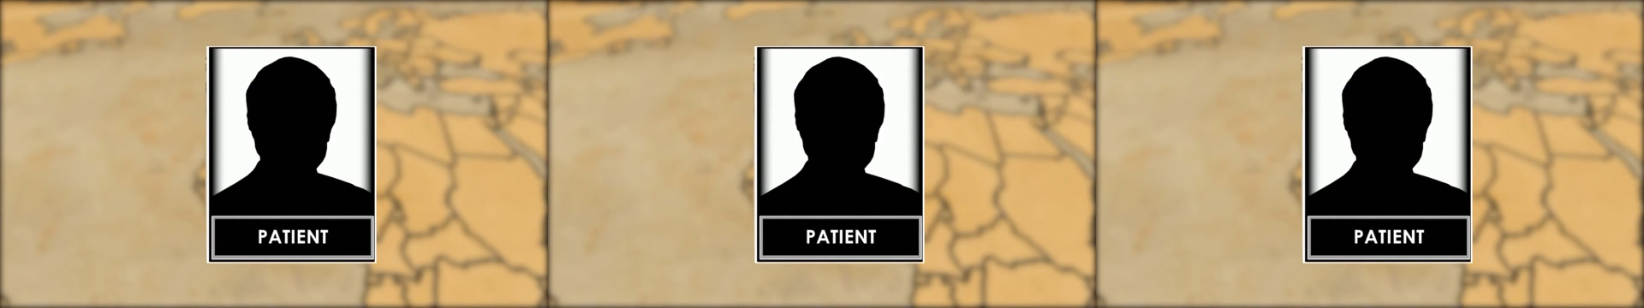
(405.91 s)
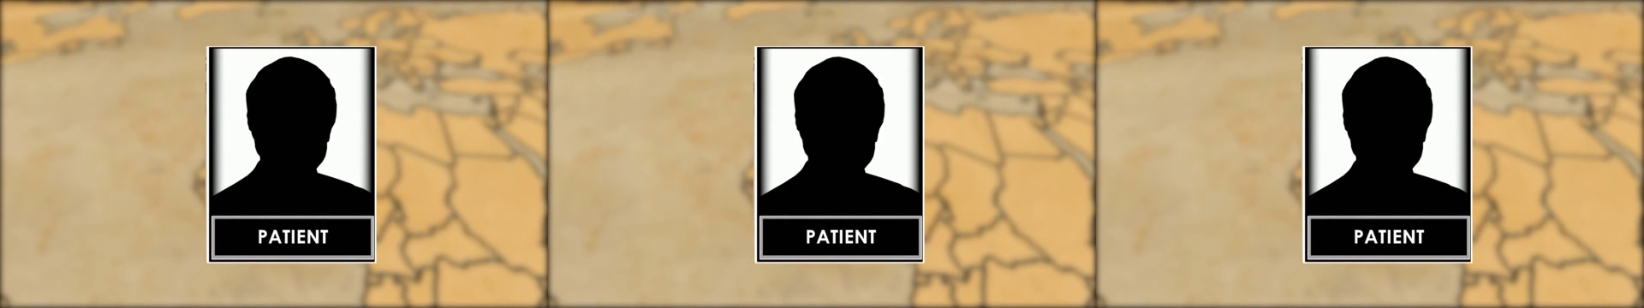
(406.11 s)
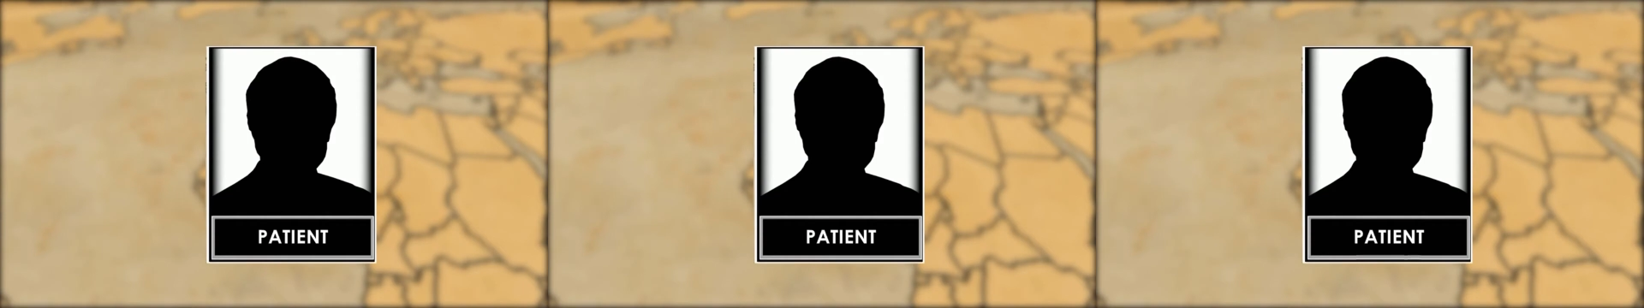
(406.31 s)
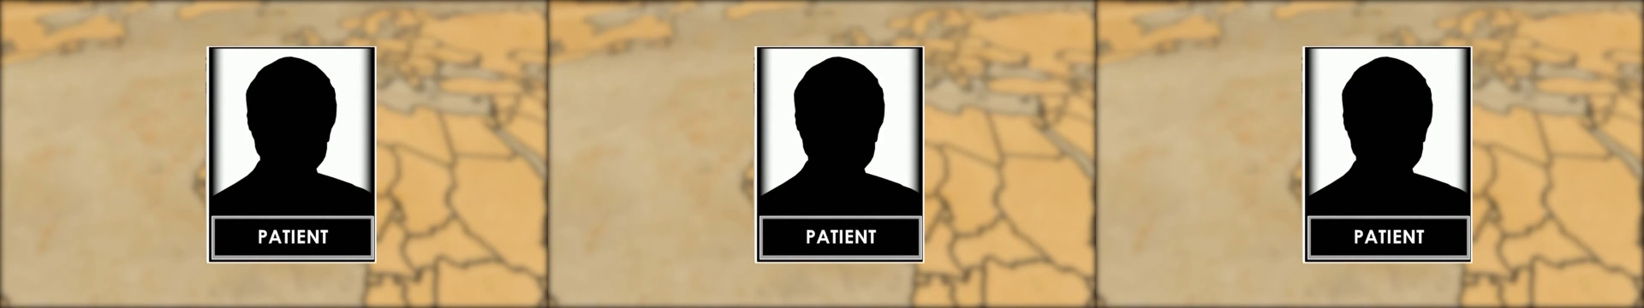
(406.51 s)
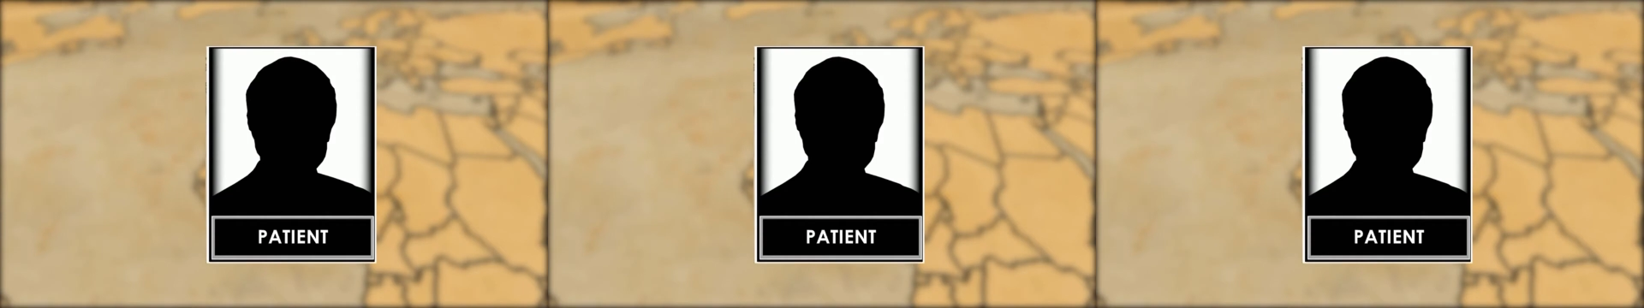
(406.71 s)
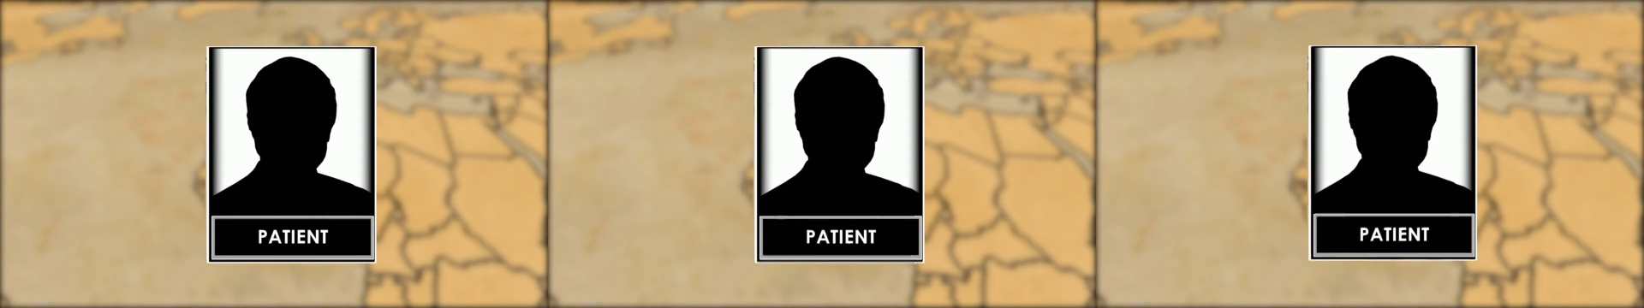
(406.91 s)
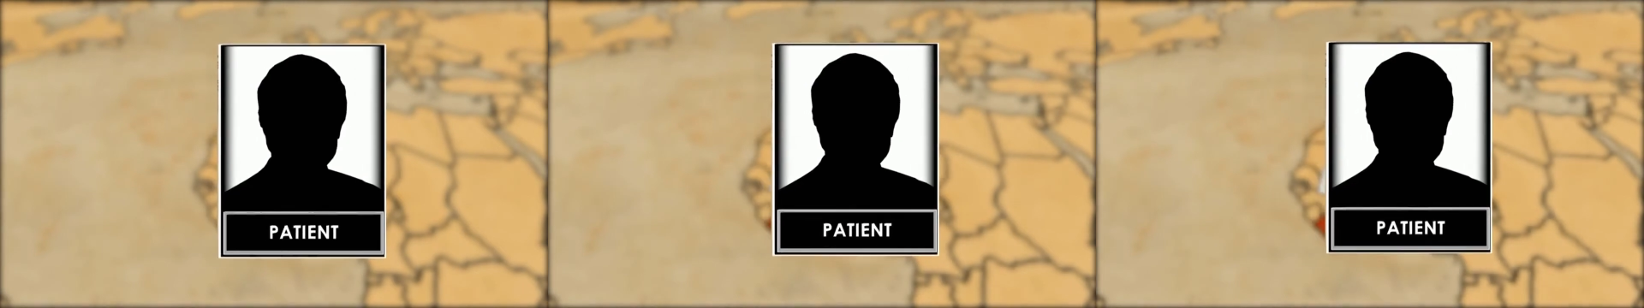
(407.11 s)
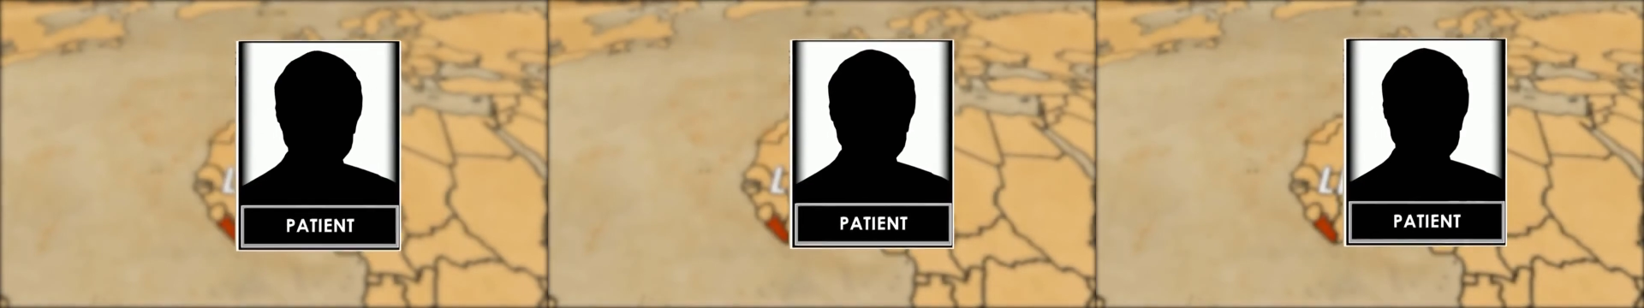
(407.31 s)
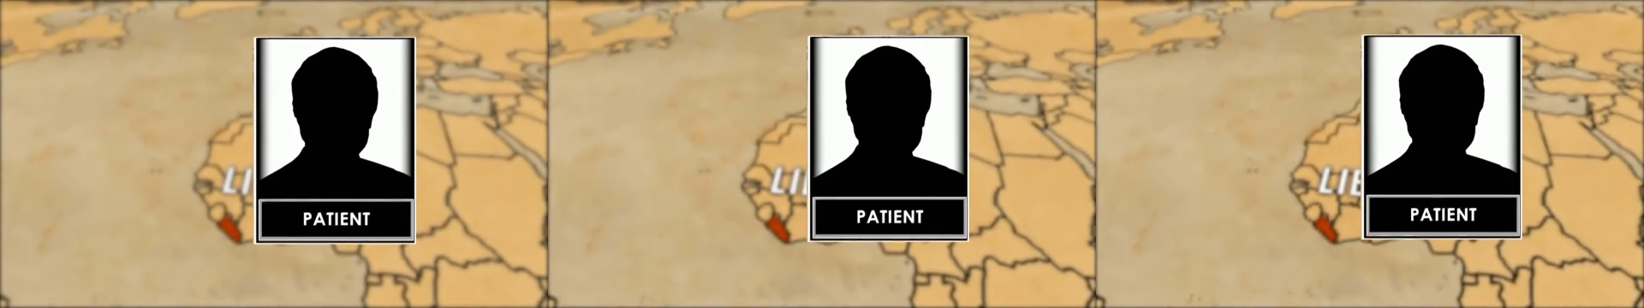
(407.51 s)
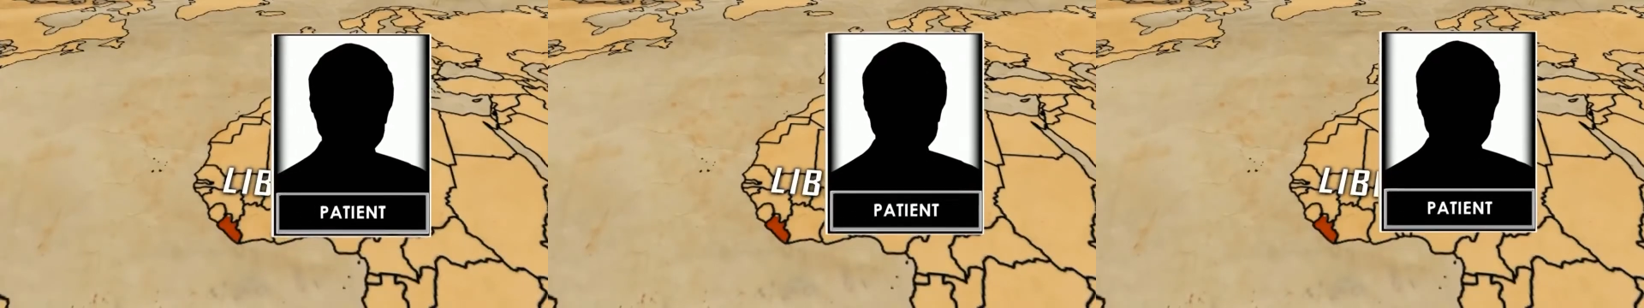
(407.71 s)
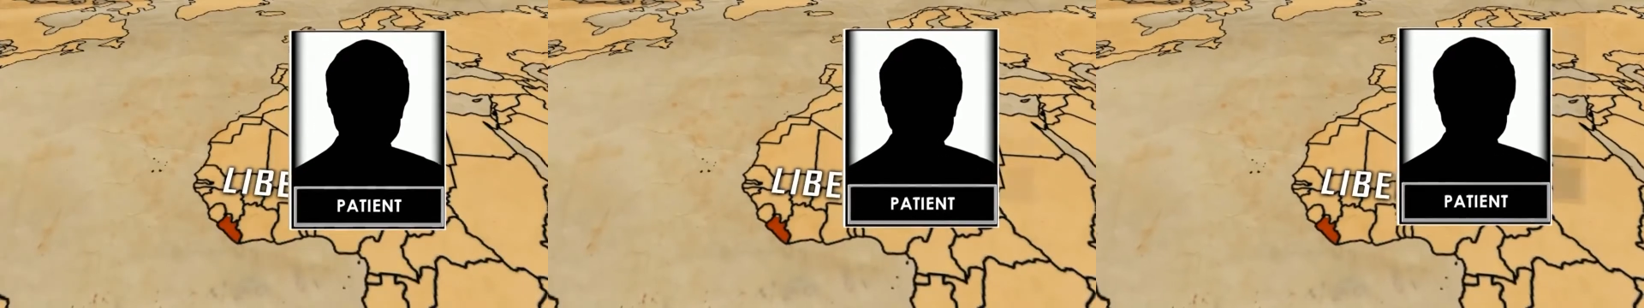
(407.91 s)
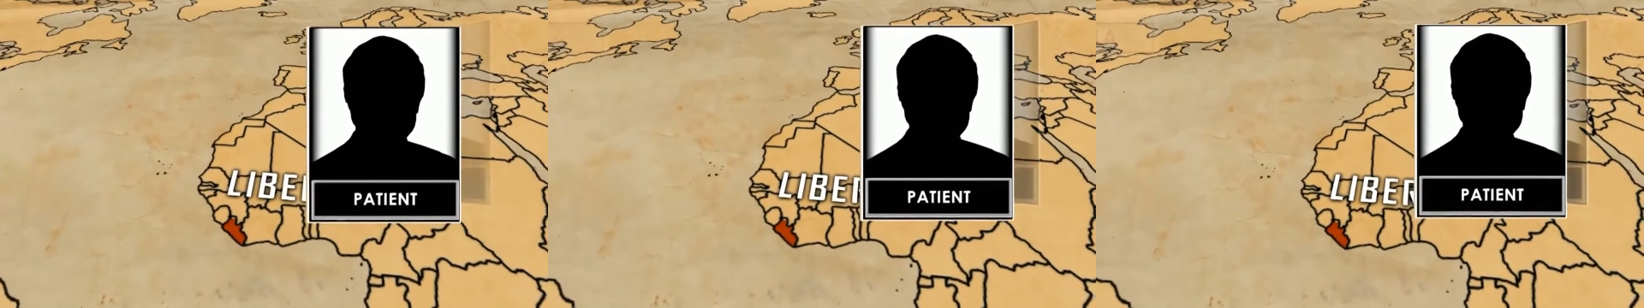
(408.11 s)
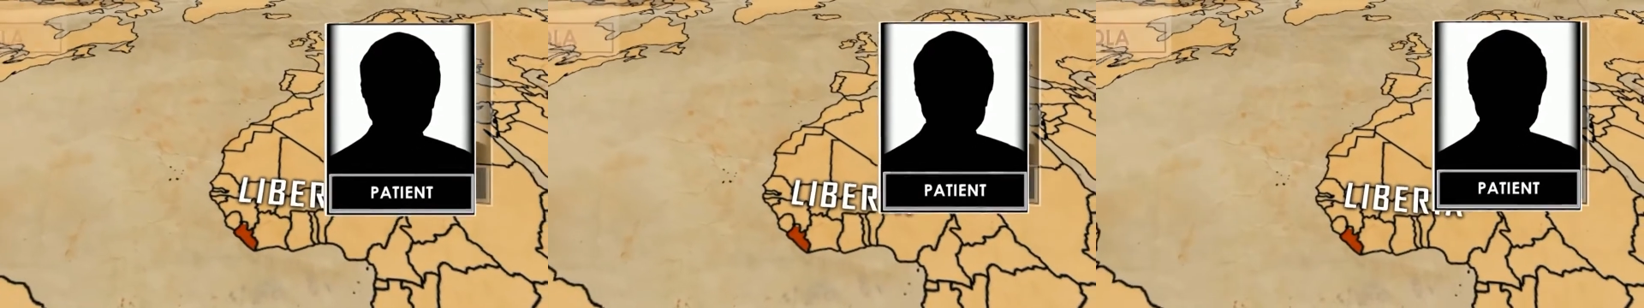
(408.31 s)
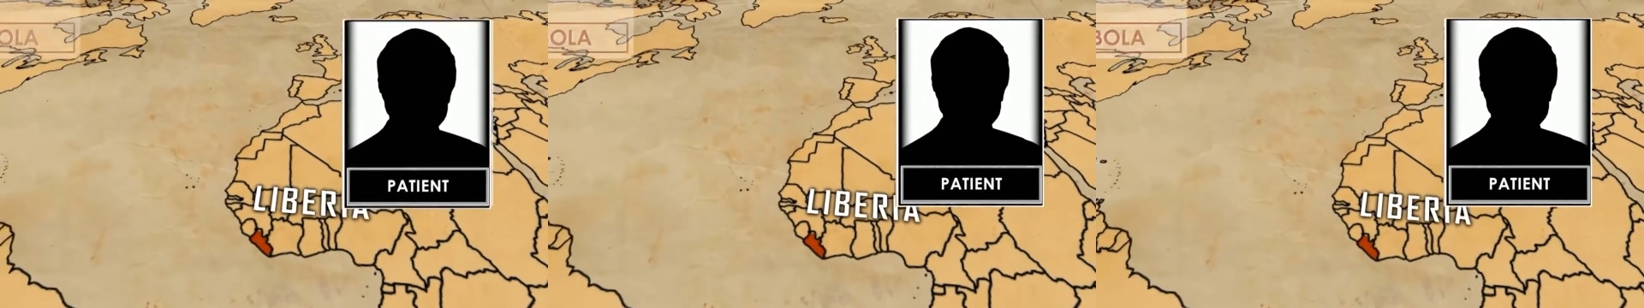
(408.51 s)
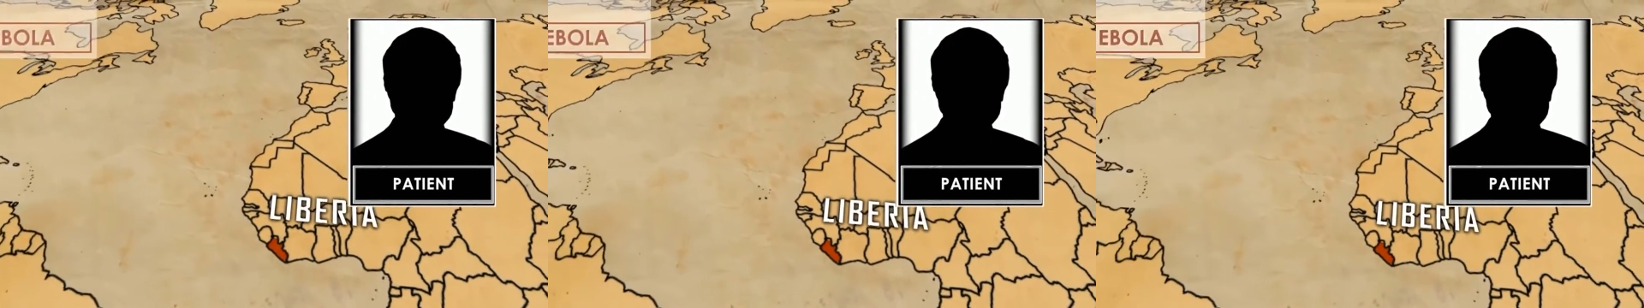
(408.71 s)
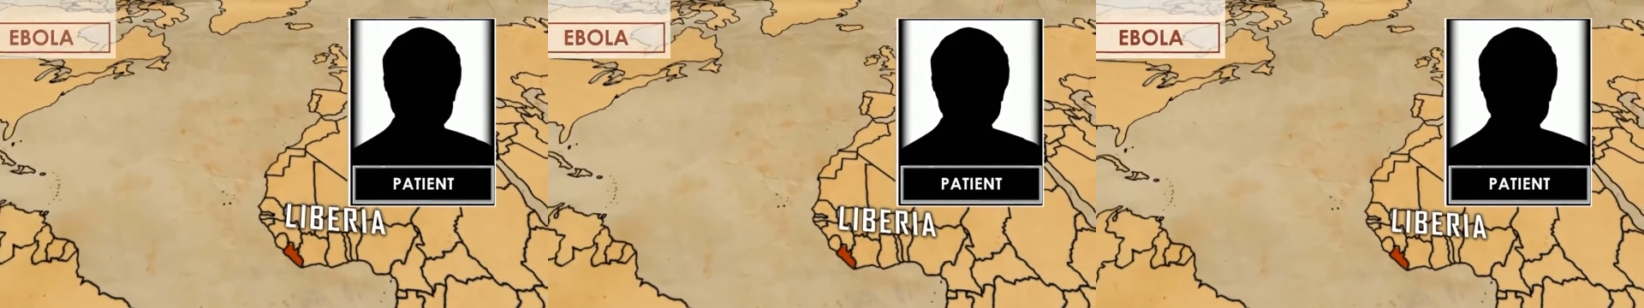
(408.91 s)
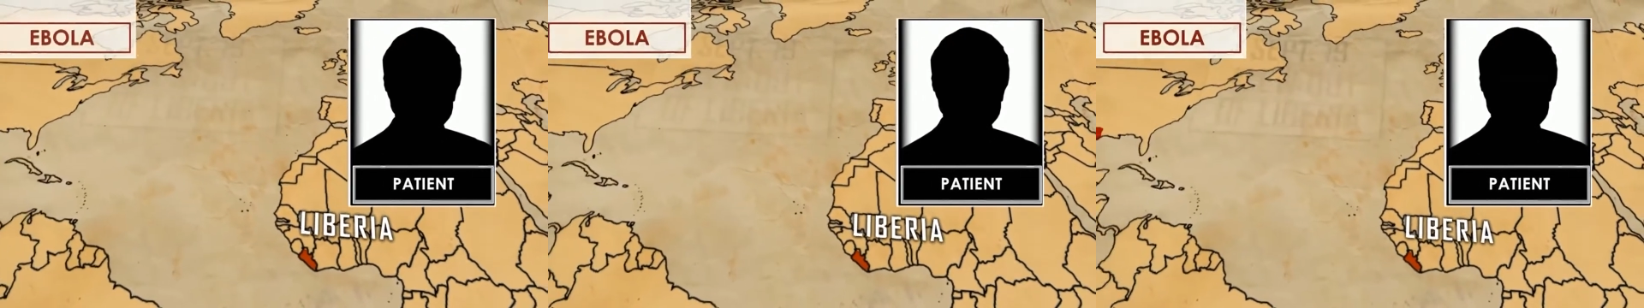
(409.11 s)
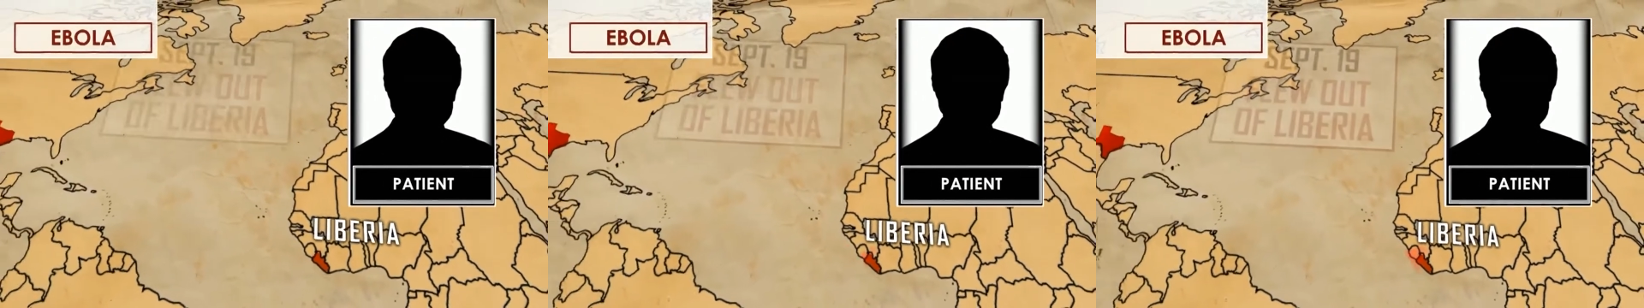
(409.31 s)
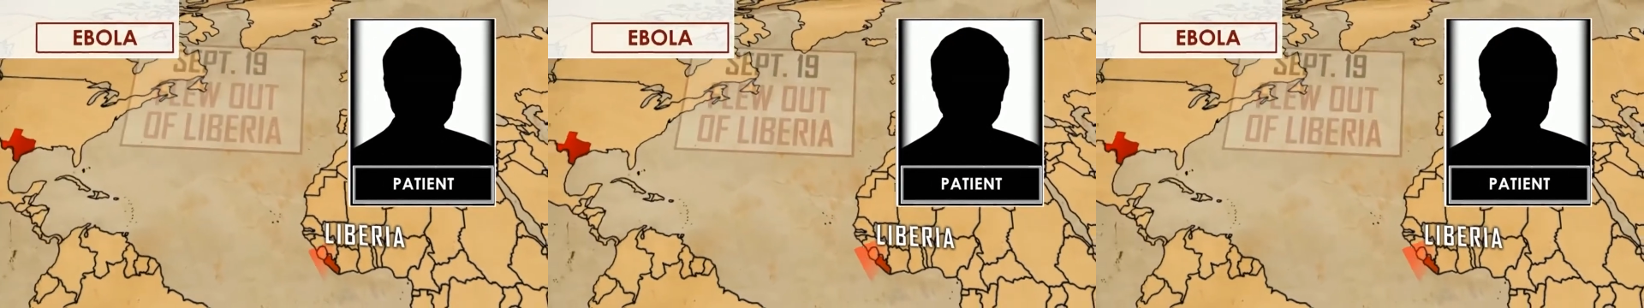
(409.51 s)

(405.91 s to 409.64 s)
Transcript: (no speaker visible)